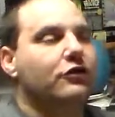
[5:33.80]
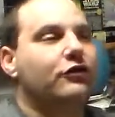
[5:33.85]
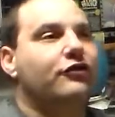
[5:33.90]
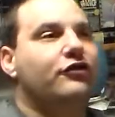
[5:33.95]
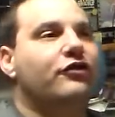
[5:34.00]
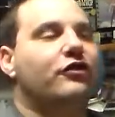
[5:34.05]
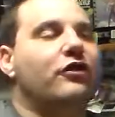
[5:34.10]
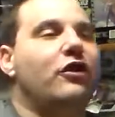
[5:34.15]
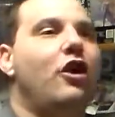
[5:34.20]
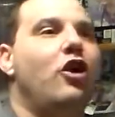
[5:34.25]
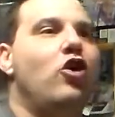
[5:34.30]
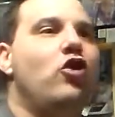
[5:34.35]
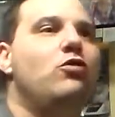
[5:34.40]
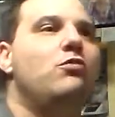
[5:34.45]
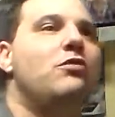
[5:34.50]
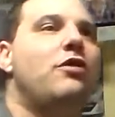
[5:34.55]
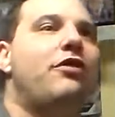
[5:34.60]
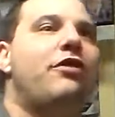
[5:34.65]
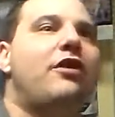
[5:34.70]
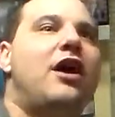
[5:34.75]

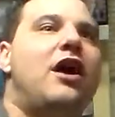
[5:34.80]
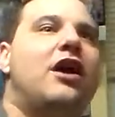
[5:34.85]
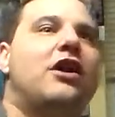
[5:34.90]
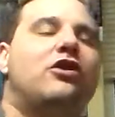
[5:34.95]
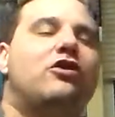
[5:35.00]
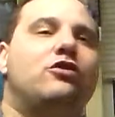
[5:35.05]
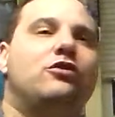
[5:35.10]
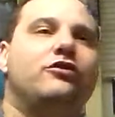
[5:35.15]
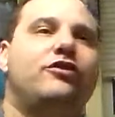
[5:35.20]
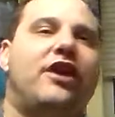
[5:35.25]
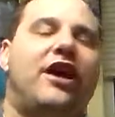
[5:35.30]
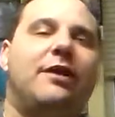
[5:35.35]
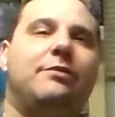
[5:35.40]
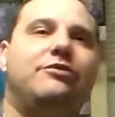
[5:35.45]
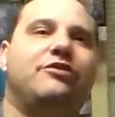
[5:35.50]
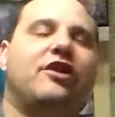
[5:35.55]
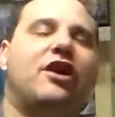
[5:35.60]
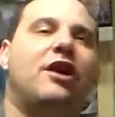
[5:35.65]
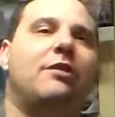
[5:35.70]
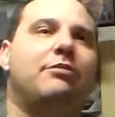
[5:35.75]
slow, methodical
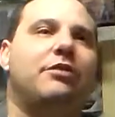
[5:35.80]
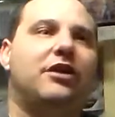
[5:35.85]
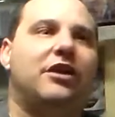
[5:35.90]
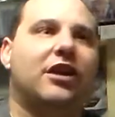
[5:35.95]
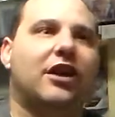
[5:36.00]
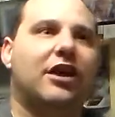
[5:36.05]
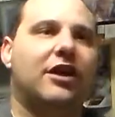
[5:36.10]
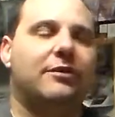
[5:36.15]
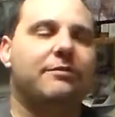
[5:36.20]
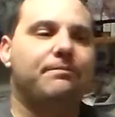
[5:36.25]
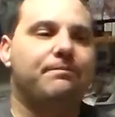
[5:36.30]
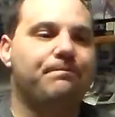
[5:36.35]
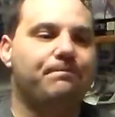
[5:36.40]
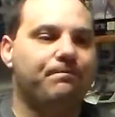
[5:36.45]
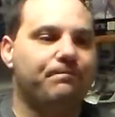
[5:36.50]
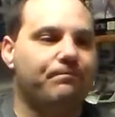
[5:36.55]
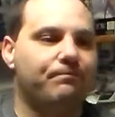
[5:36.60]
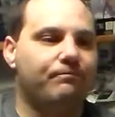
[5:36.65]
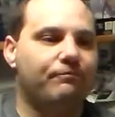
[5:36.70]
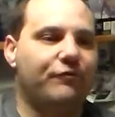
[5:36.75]
type zombie game.
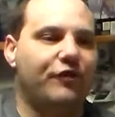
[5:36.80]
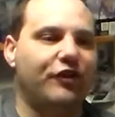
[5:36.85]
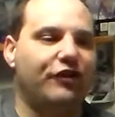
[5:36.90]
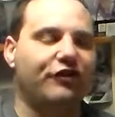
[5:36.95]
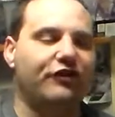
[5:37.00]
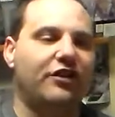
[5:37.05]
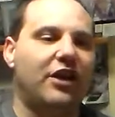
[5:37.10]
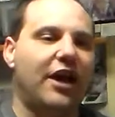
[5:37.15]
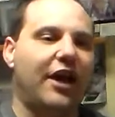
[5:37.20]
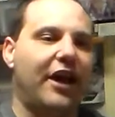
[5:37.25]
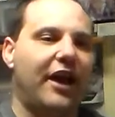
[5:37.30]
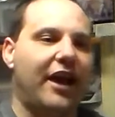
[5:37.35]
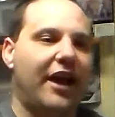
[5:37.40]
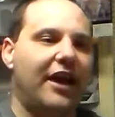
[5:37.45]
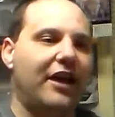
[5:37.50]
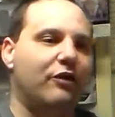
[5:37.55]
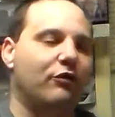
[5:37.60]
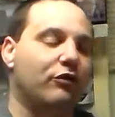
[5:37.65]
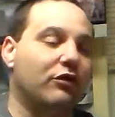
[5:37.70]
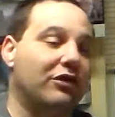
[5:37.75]
This is not
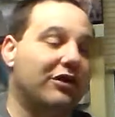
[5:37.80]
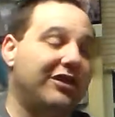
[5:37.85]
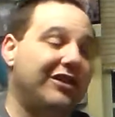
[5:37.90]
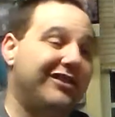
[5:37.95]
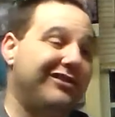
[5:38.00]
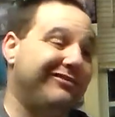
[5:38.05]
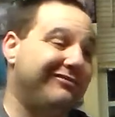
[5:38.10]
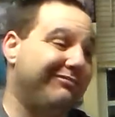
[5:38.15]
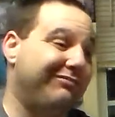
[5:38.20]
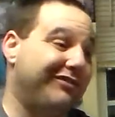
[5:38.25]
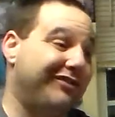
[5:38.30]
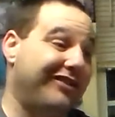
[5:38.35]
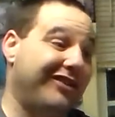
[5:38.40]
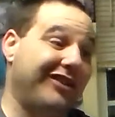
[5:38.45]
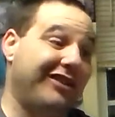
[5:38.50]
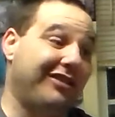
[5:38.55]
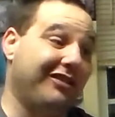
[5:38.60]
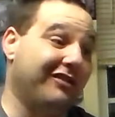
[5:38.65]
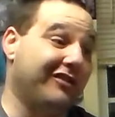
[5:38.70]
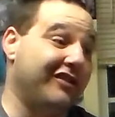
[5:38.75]
a really
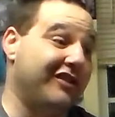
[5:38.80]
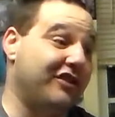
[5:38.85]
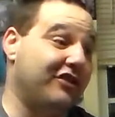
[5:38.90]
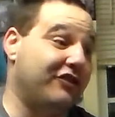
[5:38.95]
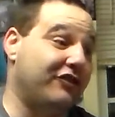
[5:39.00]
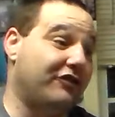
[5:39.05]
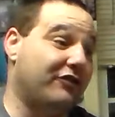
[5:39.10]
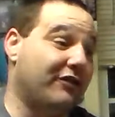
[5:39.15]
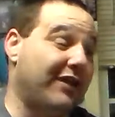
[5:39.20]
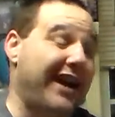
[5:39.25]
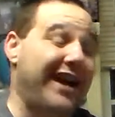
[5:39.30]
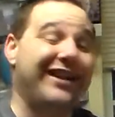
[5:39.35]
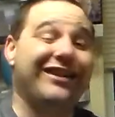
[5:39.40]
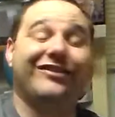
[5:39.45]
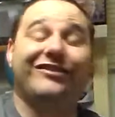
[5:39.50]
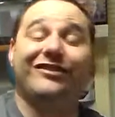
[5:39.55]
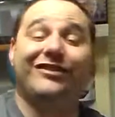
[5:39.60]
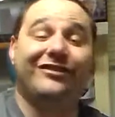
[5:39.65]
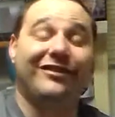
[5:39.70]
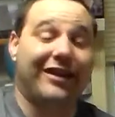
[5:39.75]
particularly
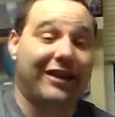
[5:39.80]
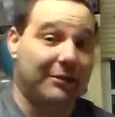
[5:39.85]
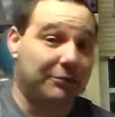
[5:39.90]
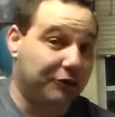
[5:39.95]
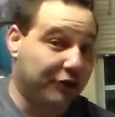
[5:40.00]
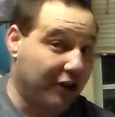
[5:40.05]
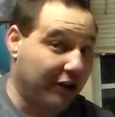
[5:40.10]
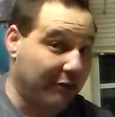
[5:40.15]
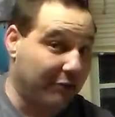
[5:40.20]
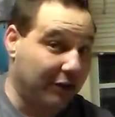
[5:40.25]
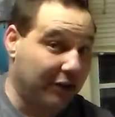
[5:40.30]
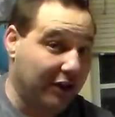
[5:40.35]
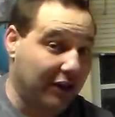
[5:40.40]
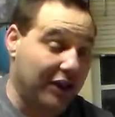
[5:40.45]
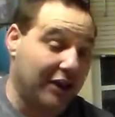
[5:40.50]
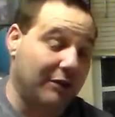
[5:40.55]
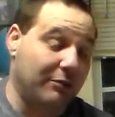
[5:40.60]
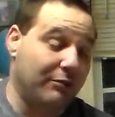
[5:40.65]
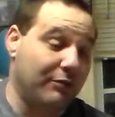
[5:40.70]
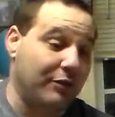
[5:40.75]
strategy type zombie
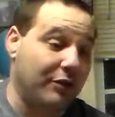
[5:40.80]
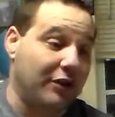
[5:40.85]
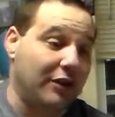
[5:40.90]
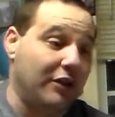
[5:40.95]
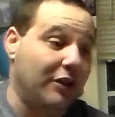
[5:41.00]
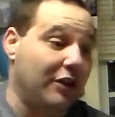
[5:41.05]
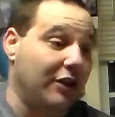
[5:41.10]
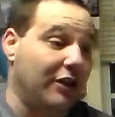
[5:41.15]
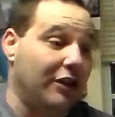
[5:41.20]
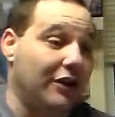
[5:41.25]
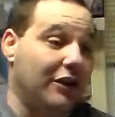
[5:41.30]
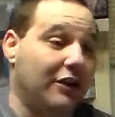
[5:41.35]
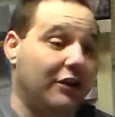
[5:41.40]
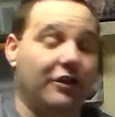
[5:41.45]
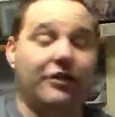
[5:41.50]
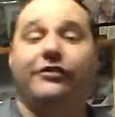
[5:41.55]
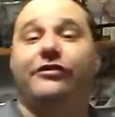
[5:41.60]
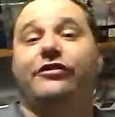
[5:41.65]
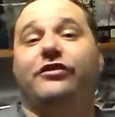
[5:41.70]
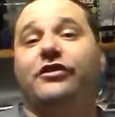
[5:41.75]
game.
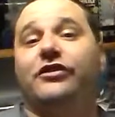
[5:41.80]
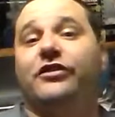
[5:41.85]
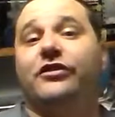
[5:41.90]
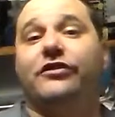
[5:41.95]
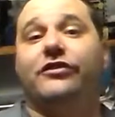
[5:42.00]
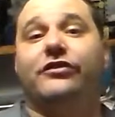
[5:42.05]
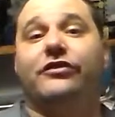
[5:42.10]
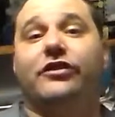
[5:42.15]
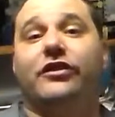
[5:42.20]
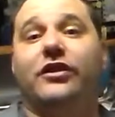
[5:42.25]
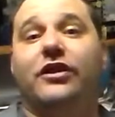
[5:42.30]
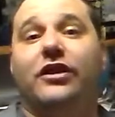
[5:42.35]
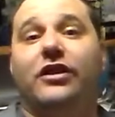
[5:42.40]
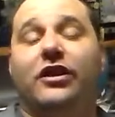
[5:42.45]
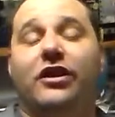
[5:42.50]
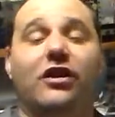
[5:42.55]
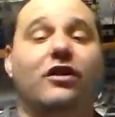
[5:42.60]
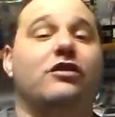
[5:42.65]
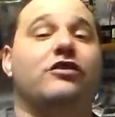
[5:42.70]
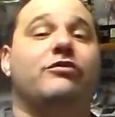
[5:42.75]
This is
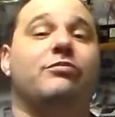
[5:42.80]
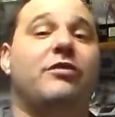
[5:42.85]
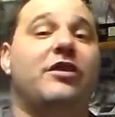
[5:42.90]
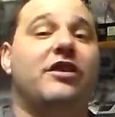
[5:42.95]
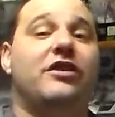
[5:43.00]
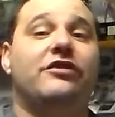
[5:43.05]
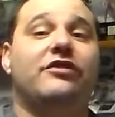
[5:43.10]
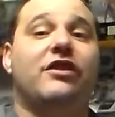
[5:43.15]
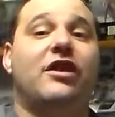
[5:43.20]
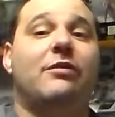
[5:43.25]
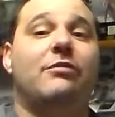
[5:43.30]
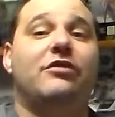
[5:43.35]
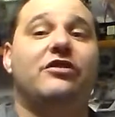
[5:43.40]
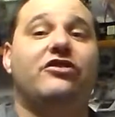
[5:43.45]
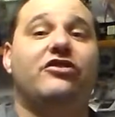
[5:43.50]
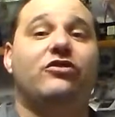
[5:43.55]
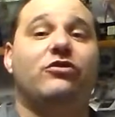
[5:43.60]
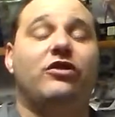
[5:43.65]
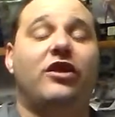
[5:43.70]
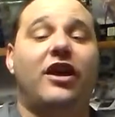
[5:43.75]
kill as many
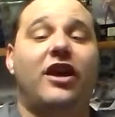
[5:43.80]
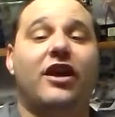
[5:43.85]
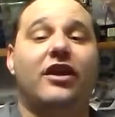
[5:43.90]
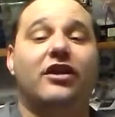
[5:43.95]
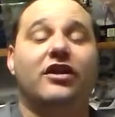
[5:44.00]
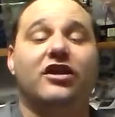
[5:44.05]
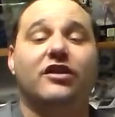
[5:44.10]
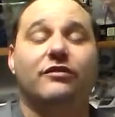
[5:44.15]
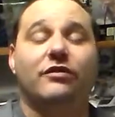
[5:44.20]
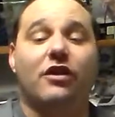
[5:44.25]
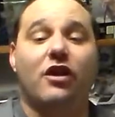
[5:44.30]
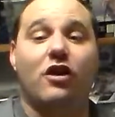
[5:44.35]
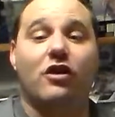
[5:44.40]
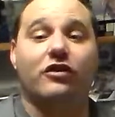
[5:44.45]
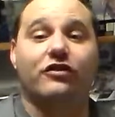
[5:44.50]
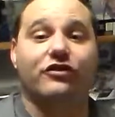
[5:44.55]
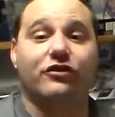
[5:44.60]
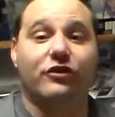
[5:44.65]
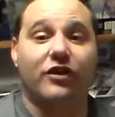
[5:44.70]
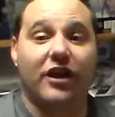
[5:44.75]
zombies as you can and live as
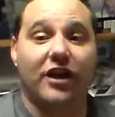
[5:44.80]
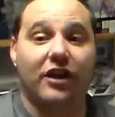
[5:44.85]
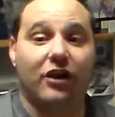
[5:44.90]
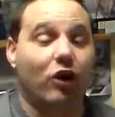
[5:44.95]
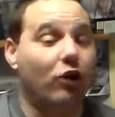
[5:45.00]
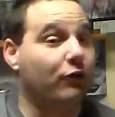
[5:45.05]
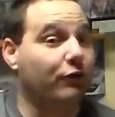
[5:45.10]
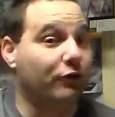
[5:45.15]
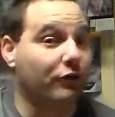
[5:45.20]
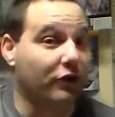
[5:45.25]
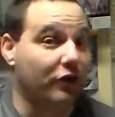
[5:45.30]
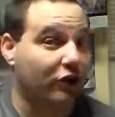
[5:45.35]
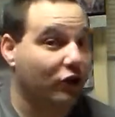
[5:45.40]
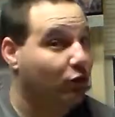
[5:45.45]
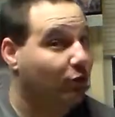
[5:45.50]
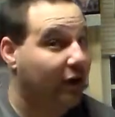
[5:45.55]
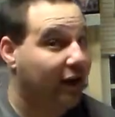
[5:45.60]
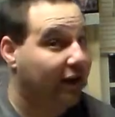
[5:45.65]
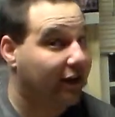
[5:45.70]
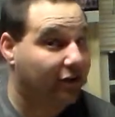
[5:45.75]
long as you can. Hopefully
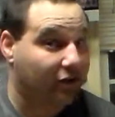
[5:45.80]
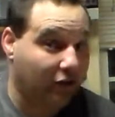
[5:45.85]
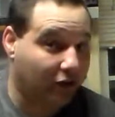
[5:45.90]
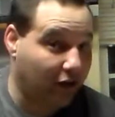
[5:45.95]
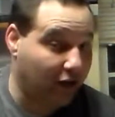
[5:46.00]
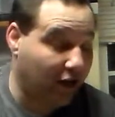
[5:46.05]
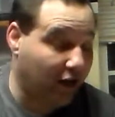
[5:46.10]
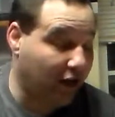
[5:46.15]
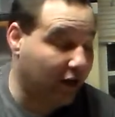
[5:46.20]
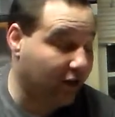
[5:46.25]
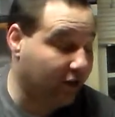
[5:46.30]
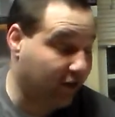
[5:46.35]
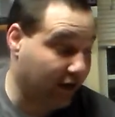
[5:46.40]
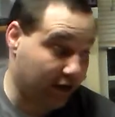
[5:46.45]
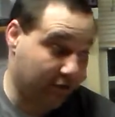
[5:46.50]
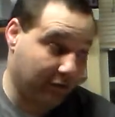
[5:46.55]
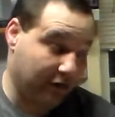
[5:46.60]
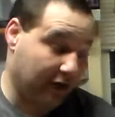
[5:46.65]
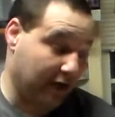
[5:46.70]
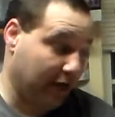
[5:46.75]
you make it to the end
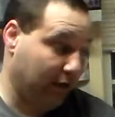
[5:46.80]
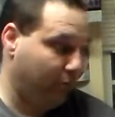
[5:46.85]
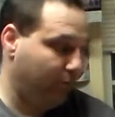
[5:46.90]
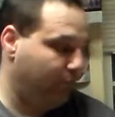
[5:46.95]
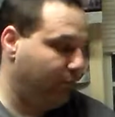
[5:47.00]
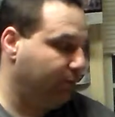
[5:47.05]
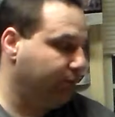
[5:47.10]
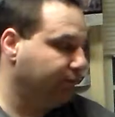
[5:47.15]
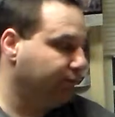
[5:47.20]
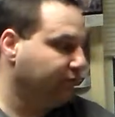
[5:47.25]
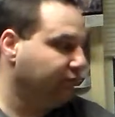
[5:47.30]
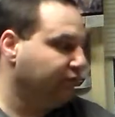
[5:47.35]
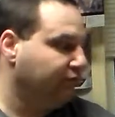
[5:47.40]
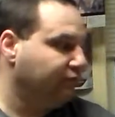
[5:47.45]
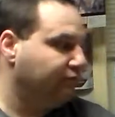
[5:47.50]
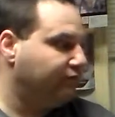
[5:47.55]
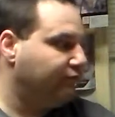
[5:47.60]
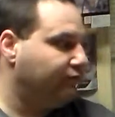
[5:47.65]
type game.